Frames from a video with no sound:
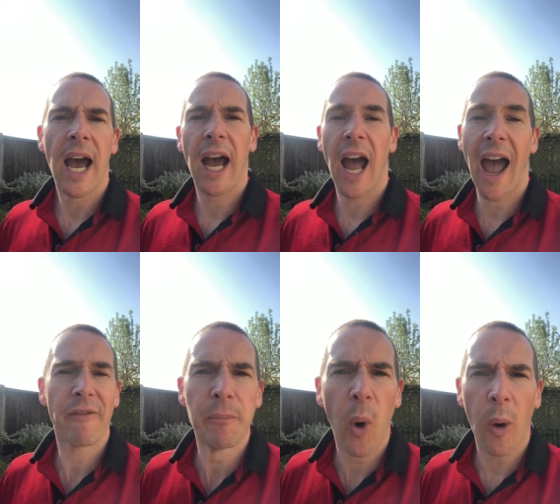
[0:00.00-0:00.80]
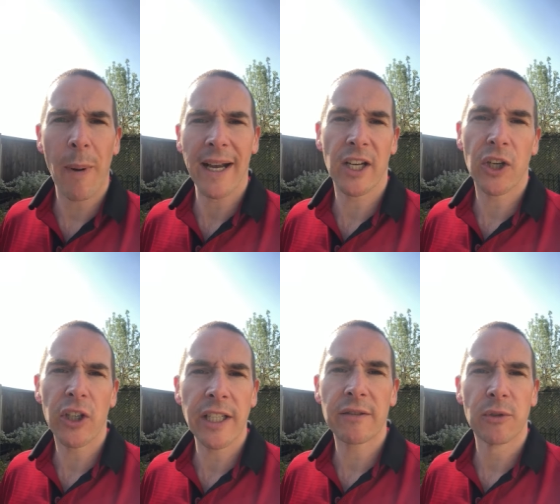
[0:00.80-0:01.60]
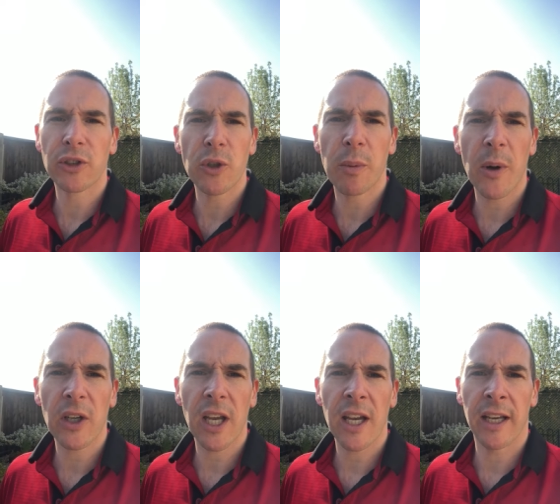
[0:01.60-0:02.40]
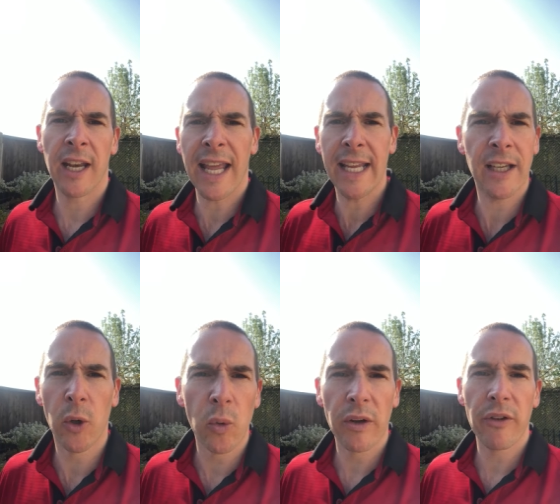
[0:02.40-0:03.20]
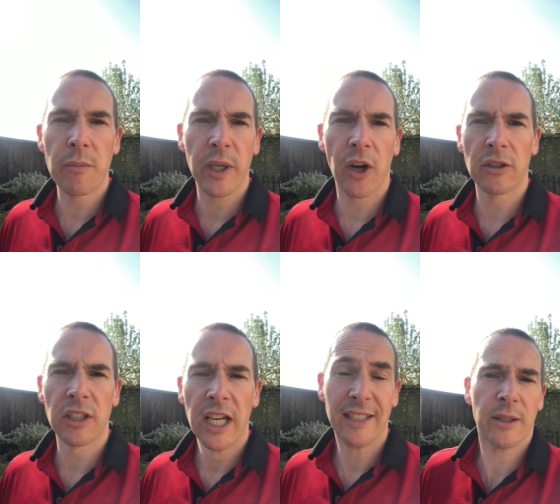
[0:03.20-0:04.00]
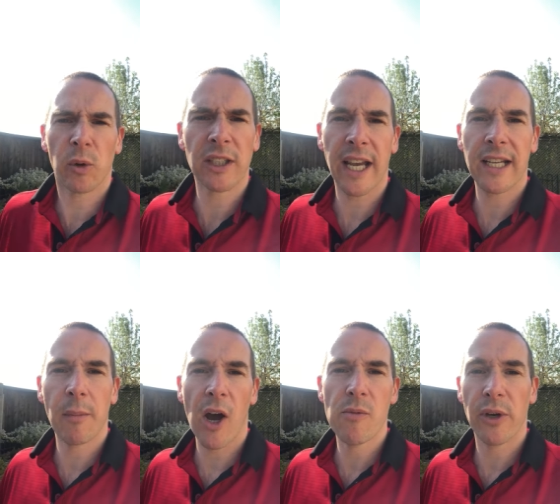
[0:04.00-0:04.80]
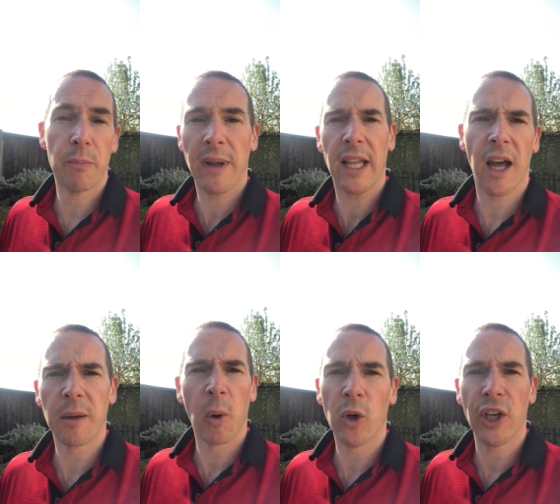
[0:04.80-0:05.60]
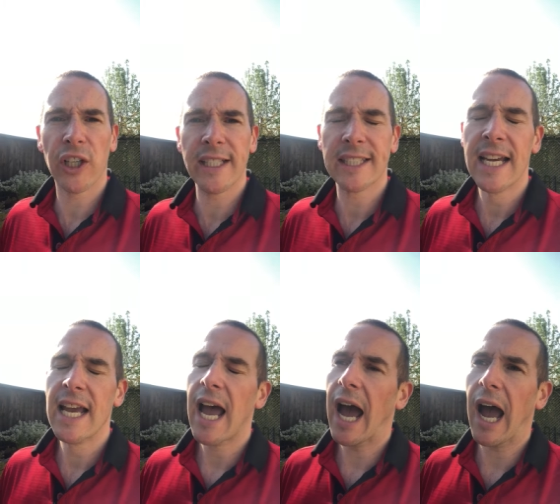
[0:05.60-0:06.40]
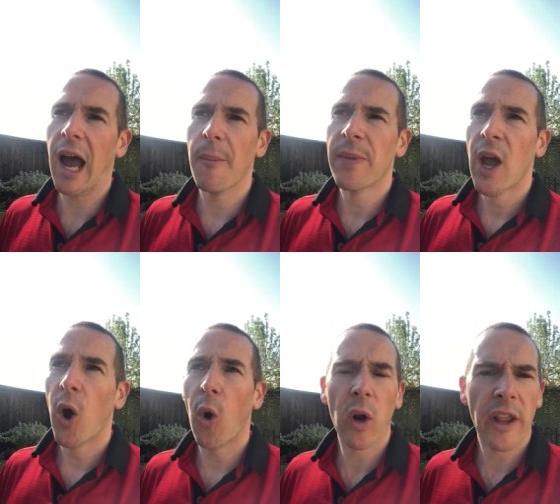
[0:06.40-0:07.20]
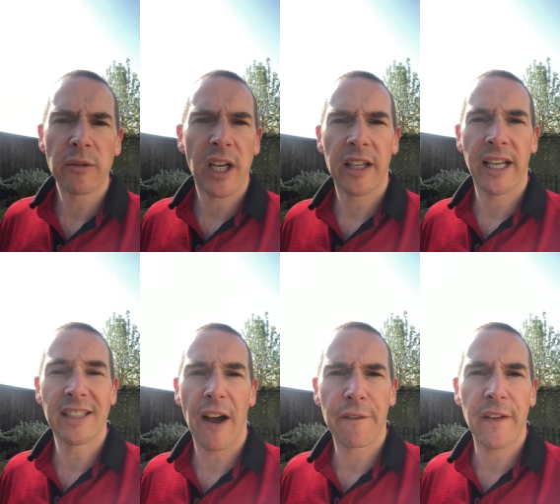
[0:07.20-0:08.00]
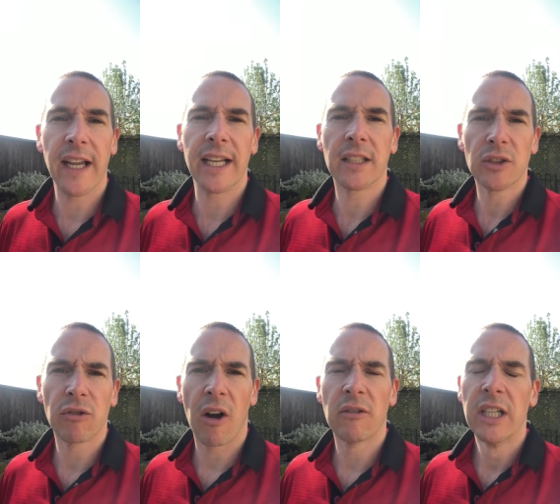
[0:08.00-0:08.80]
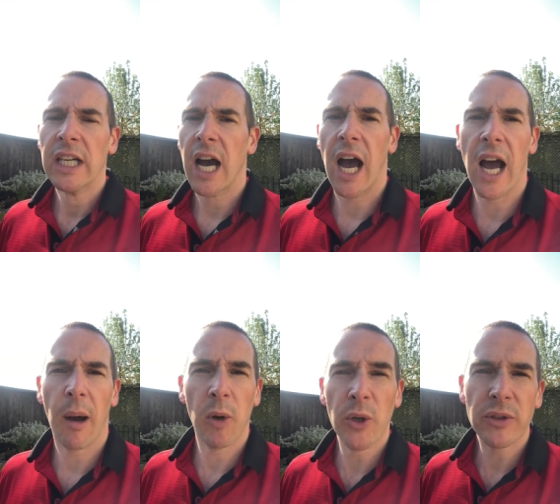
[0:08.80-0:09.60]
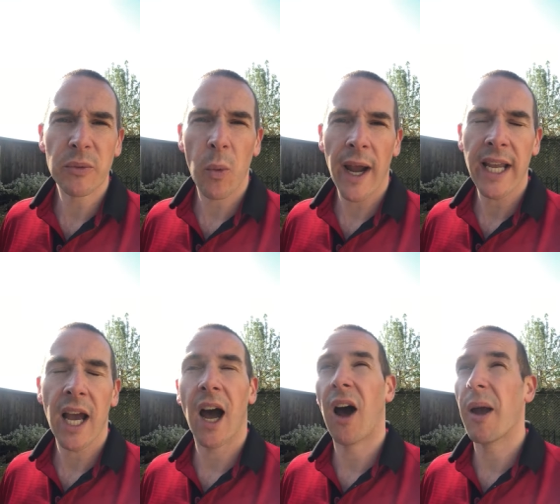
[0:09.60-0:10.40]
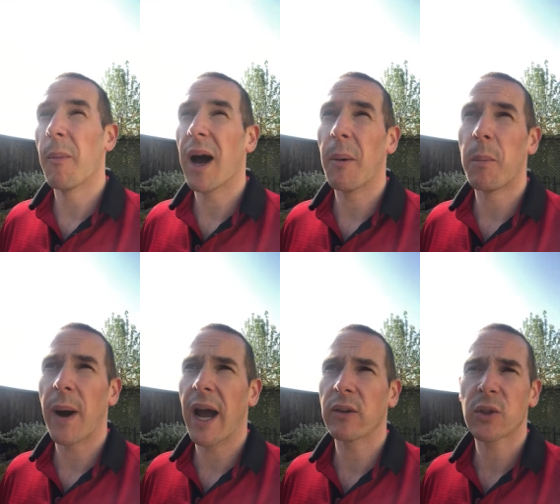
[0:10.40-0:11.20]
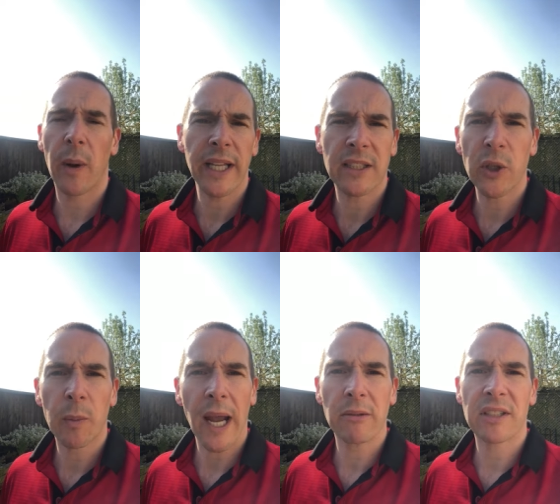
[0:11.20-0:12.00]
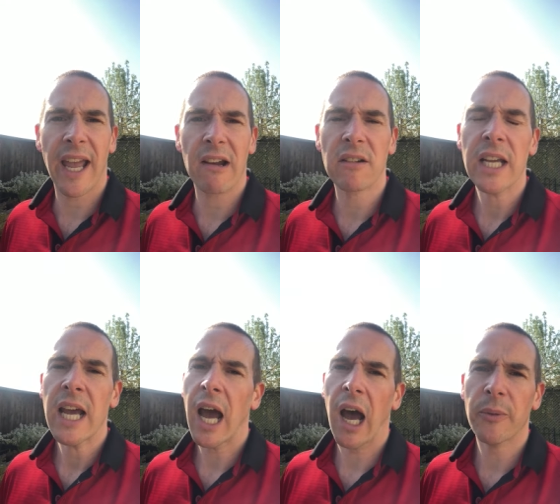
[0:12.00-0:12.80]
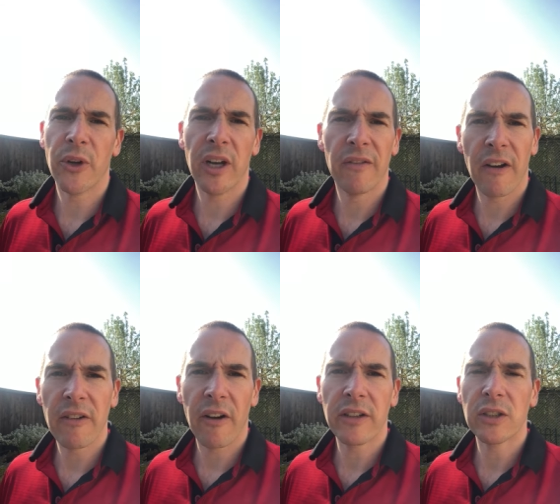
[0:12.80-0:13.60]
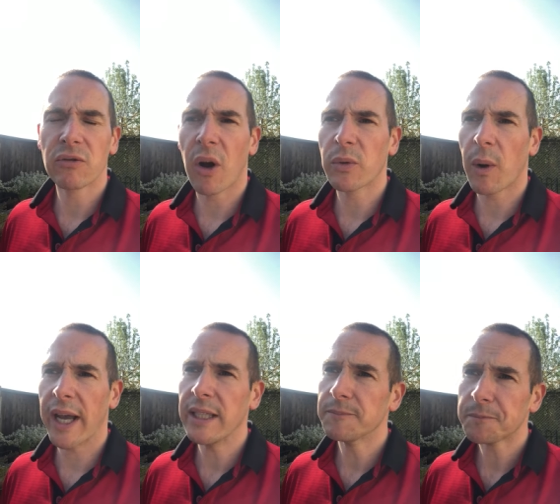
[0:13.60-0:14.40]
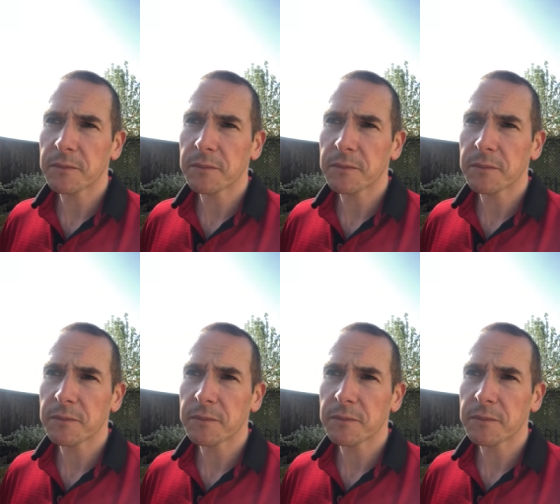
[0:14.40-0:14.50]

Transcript: Uh, I haven't bought a bag of cookies from the supermarket and eaten all of them because I didn't want to take them home and admit that I bought cookies. Um, all of those kind of things. I feel in control. Uh, I'm losing weight. I'm about 22 pounds down. I'm uh, doing it in a very, very controlled way.